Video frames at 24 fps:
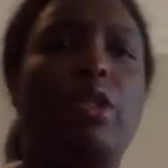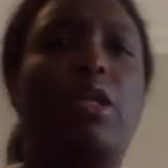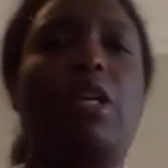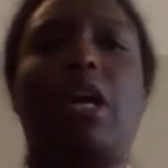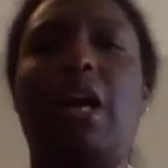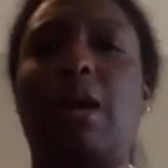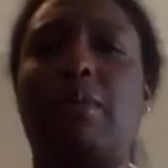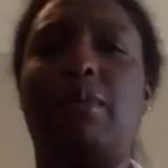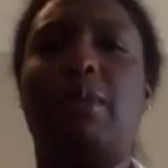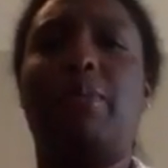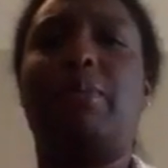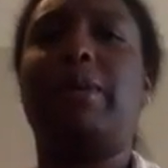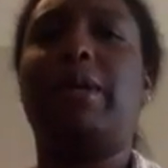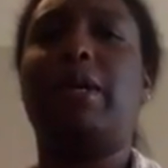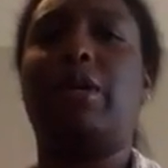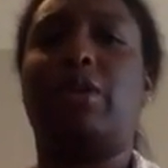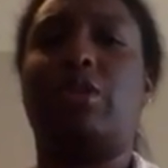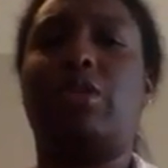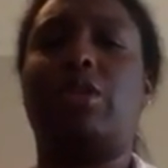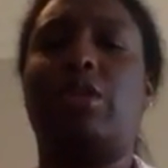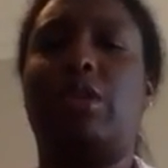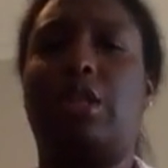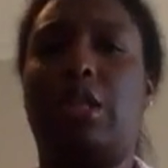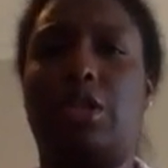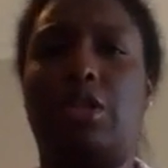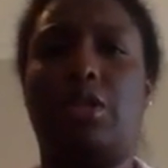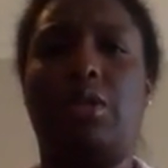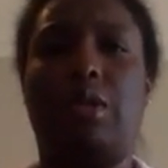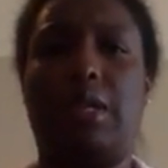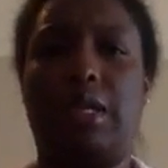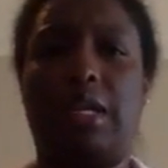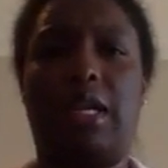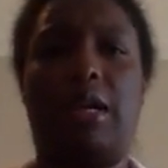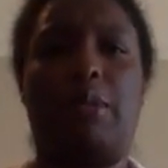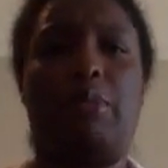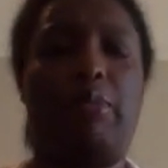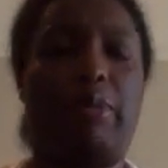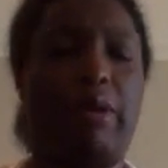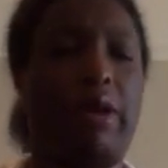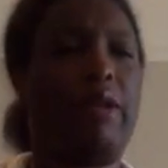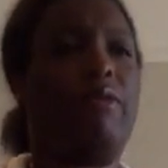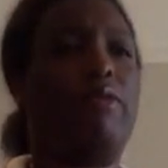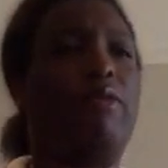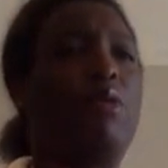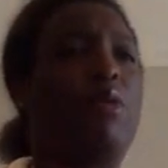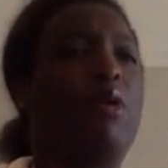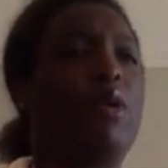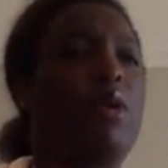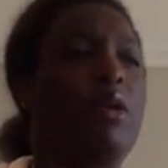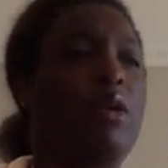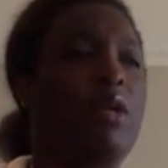to come up here so that you can get prayed for.